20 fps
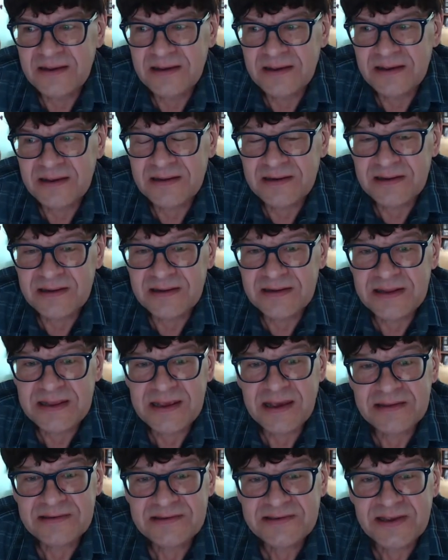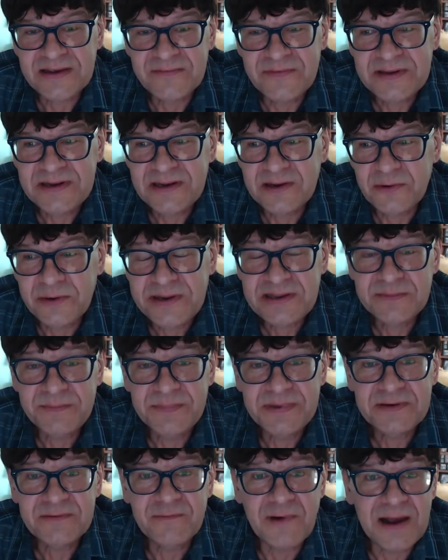And, and he, I saw a video where he had
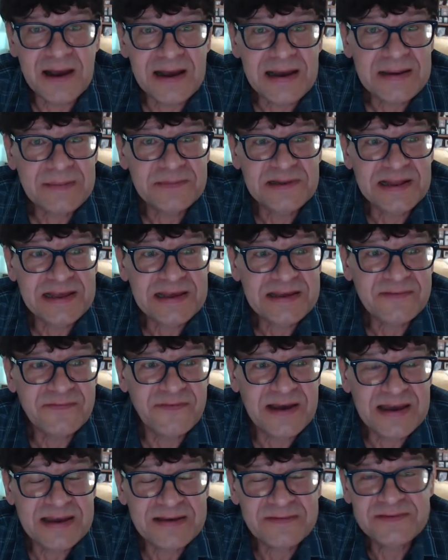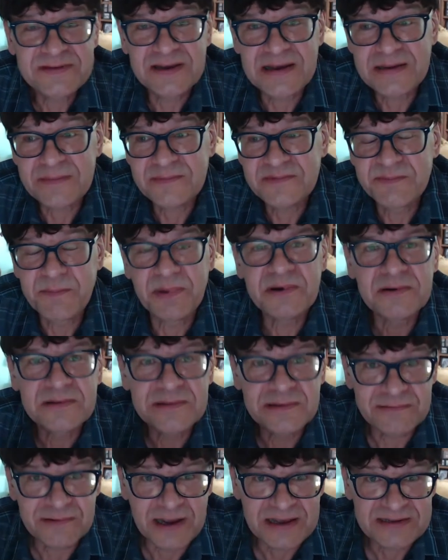been robbed like five times,
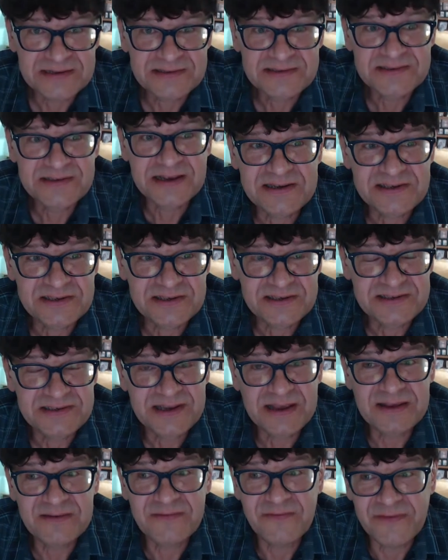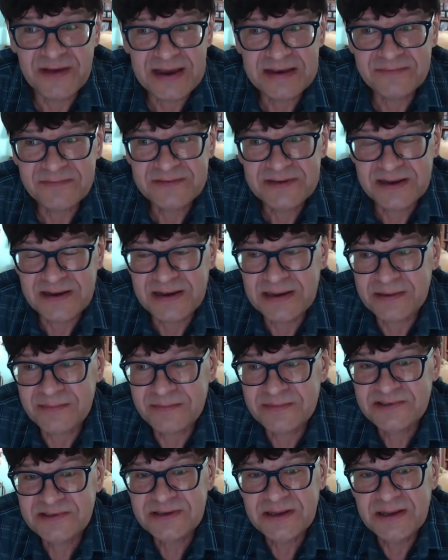burglarized, should say, five
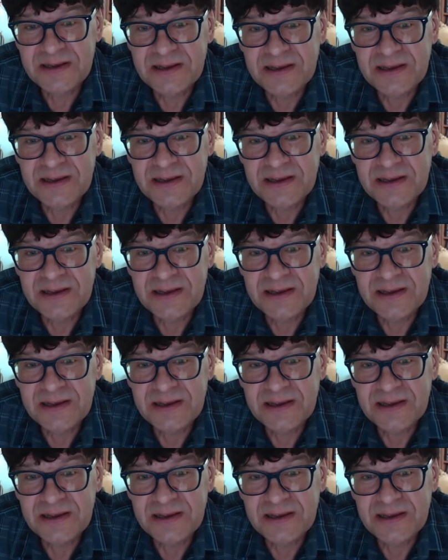times.